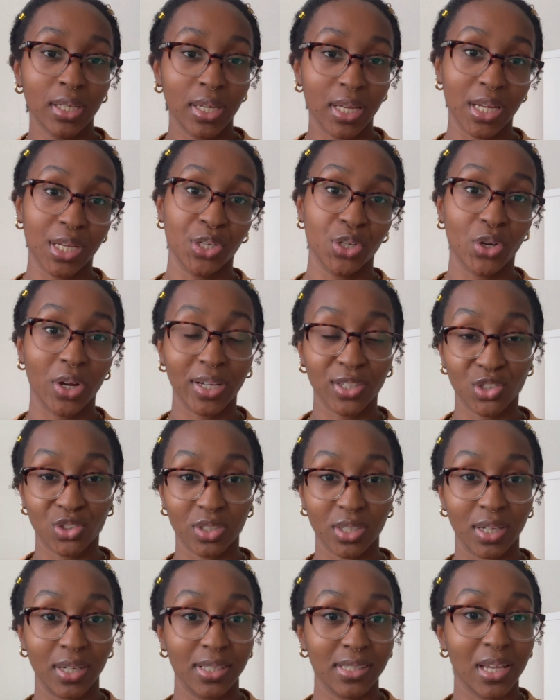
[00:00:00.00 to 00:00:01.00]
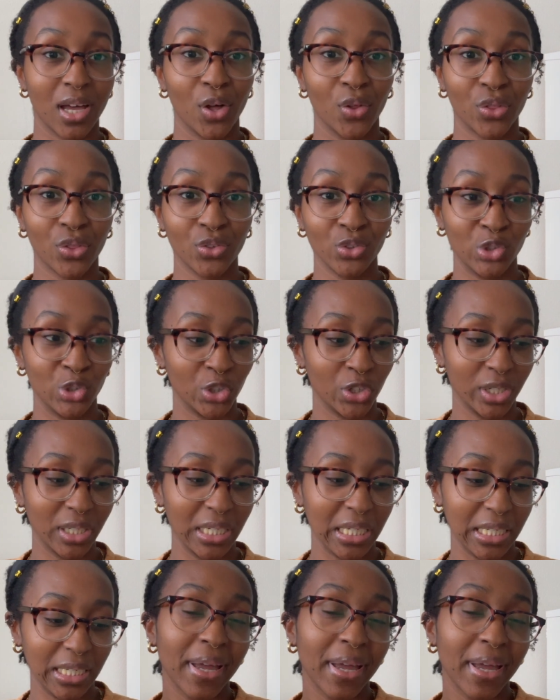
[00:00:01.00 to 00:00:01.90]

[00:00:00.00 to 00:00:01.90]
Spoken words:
in your exercise health journey.